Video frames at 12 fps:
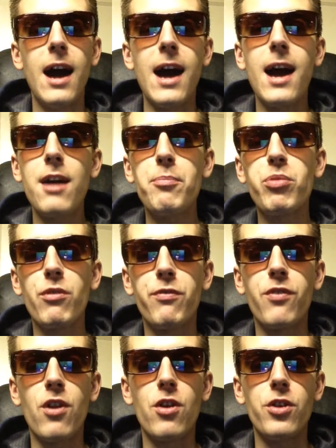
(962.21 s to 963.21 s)
I
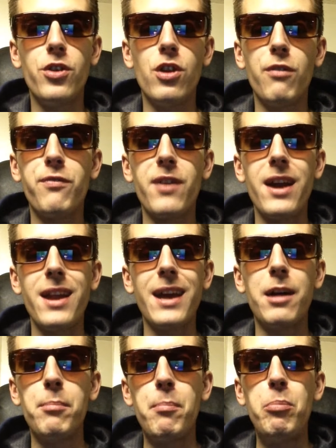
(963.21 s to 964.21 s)
preferred, you know,
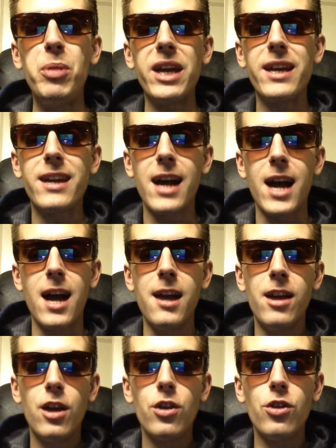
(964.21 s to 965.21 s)
fighting a big guy.
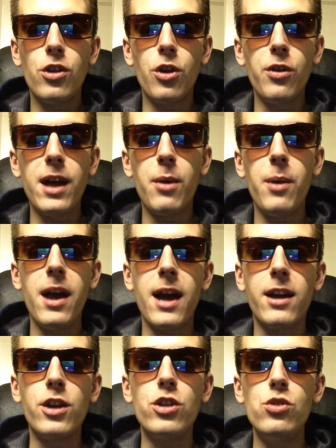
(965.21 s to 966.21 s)
You know, that way
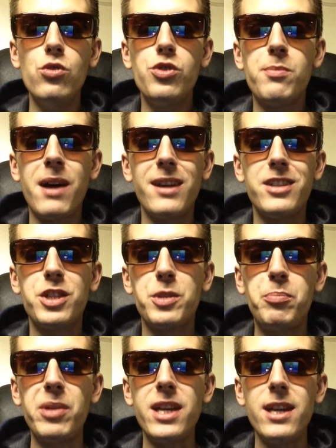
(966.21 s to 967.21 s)
I could use my
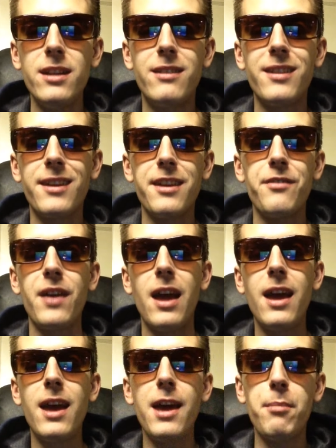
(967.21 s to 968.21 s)
speed to give
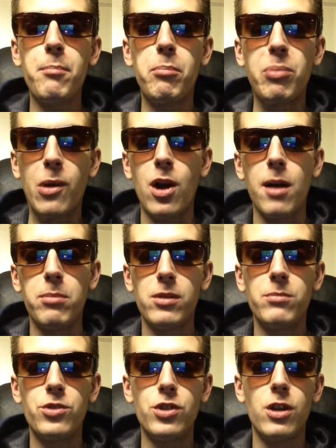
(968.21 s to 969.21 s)
him
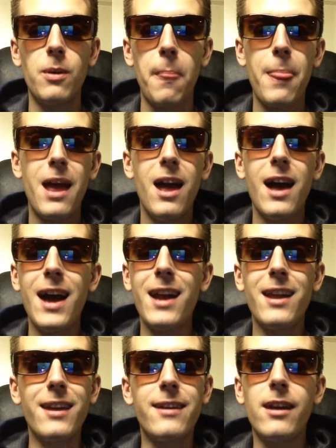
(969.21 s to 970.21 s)
problems, you know?
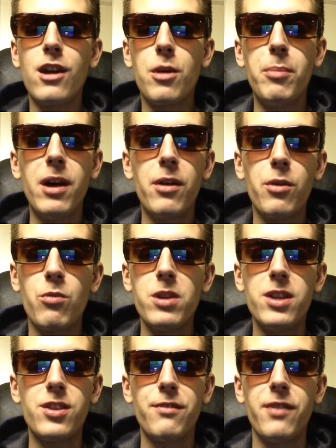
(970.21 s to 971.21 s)
I didn't care about a
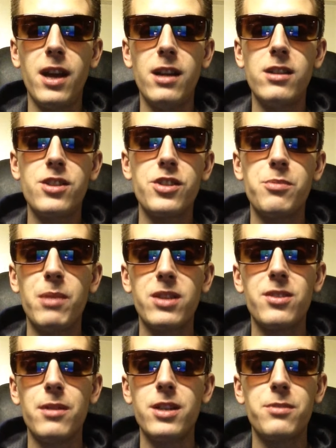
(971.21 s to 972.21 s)
reach advantage as
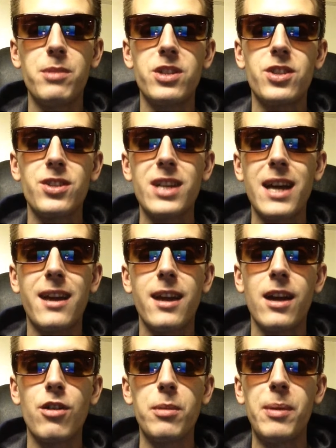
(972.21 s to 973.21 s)
much as much as I
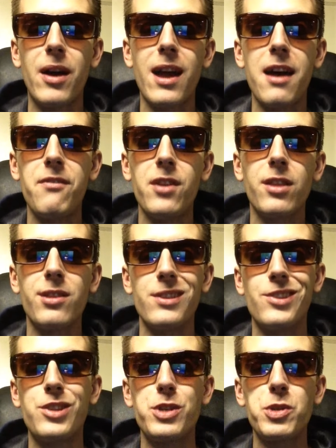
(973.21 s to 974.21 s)
cared about having the
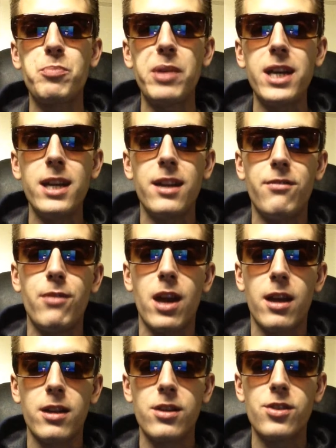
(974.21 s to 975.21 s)
speed
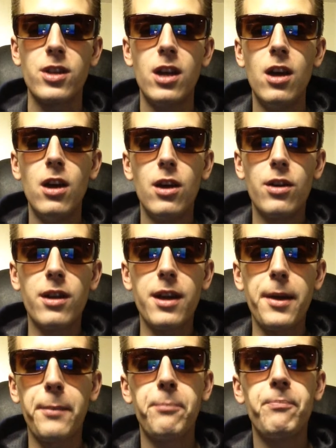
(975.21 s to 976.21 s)
advantage
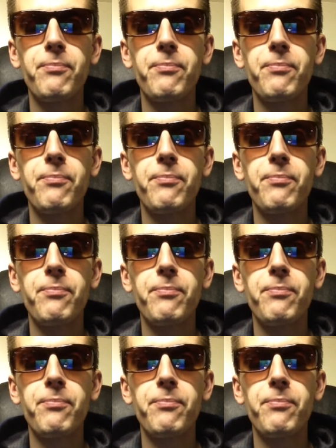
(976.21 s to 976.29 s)
okay?